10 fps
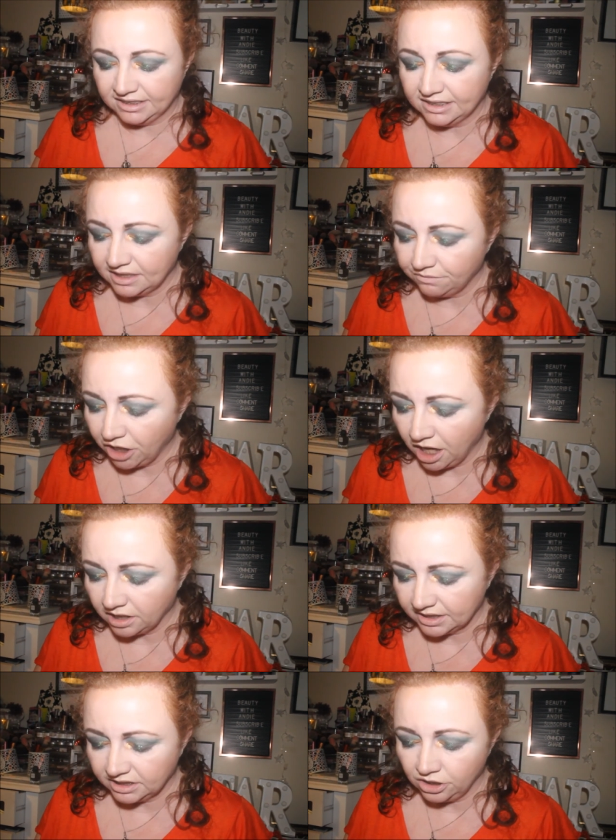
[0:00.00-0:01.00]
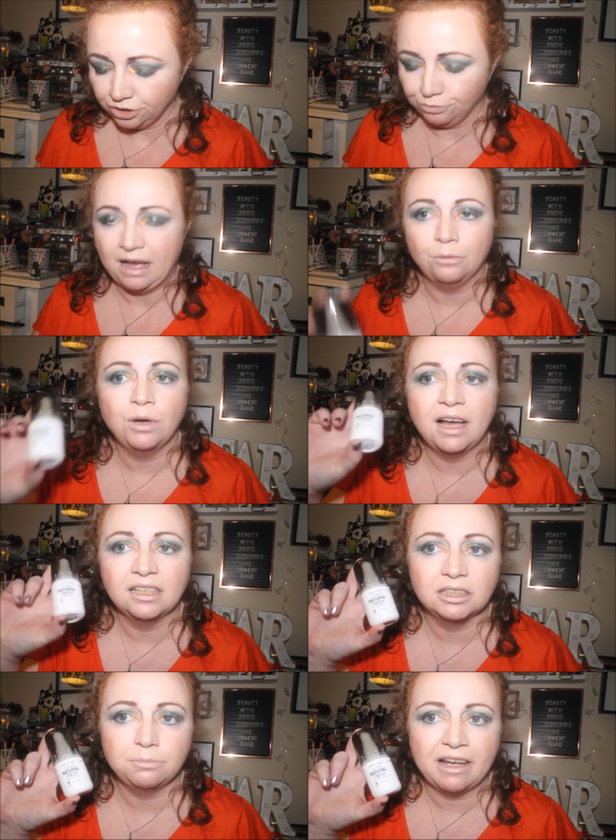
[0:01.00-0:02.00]
since I've got this new Wet and
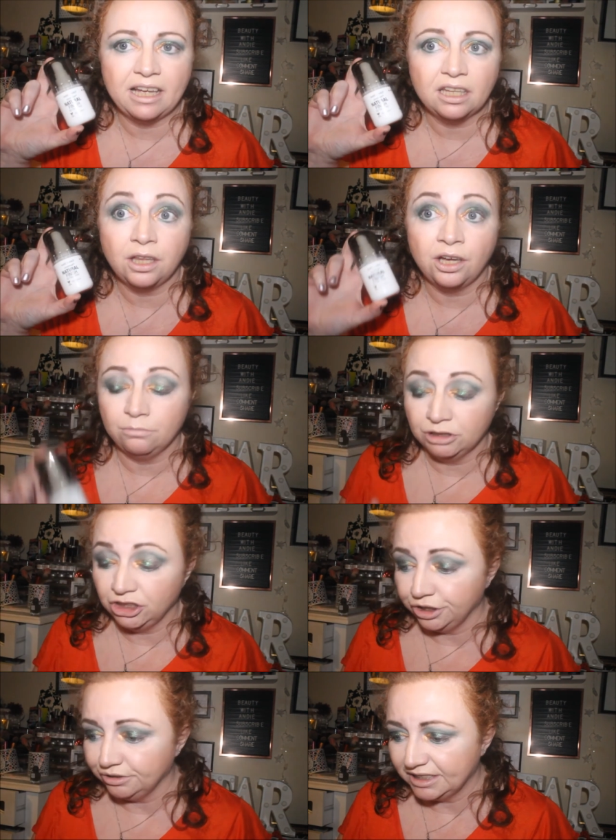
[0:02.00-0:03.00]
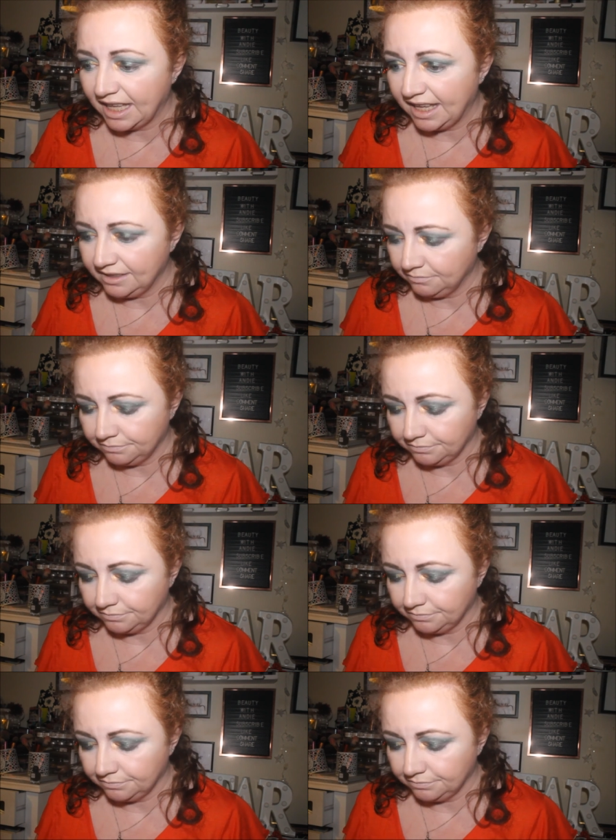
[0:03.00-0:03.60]
Wild spray, I thought I would use that.